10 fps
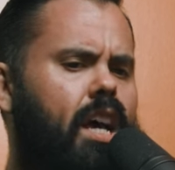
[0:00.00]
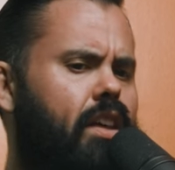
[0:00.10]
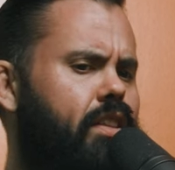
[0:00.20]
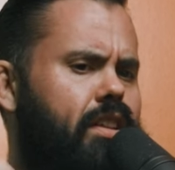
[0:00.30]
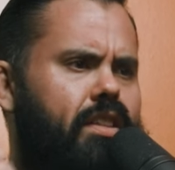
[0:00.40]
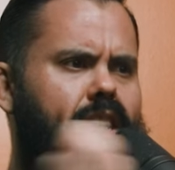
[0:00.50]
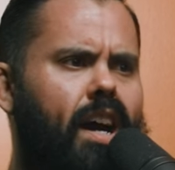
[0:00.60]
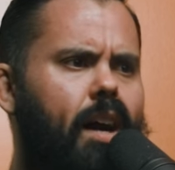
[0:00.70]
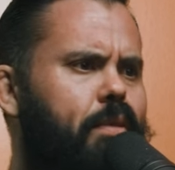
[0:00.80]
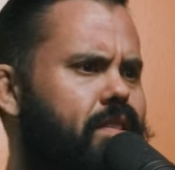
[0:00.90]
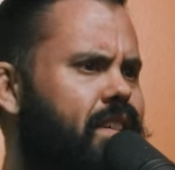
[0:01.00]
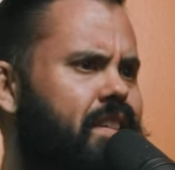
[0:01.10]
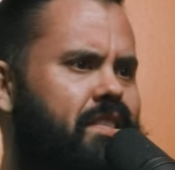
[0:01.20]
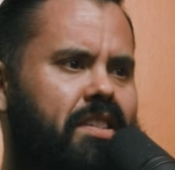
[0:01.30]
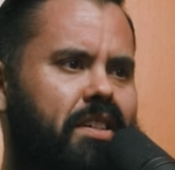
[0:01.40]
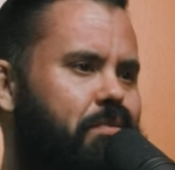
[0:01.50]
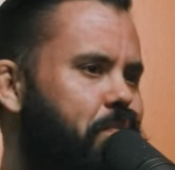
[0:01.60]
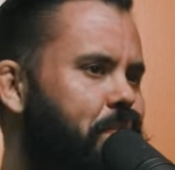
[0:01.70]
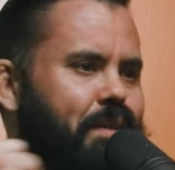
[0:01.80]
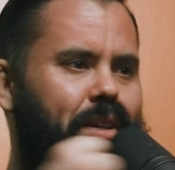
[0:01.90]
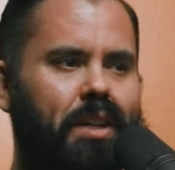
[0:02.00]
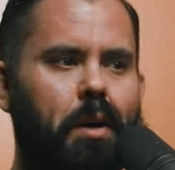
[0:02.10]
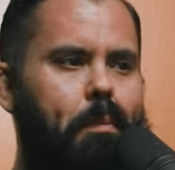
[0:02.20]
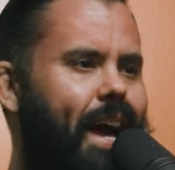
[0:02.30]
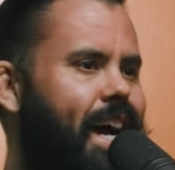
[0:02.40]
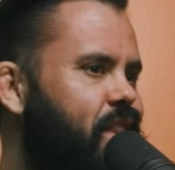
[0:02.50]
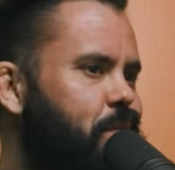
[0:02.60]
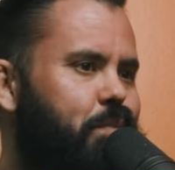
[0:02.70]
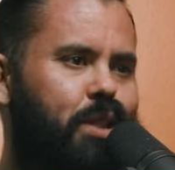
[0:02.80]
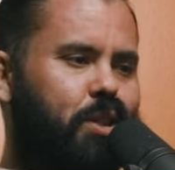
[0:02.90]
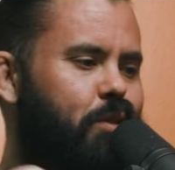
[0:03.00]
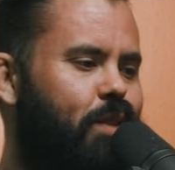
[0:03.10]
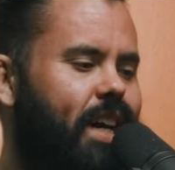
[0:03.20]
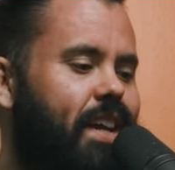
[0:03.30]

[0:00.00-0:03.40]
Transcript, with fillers: The the cop is innocent, you know, back the blue, right?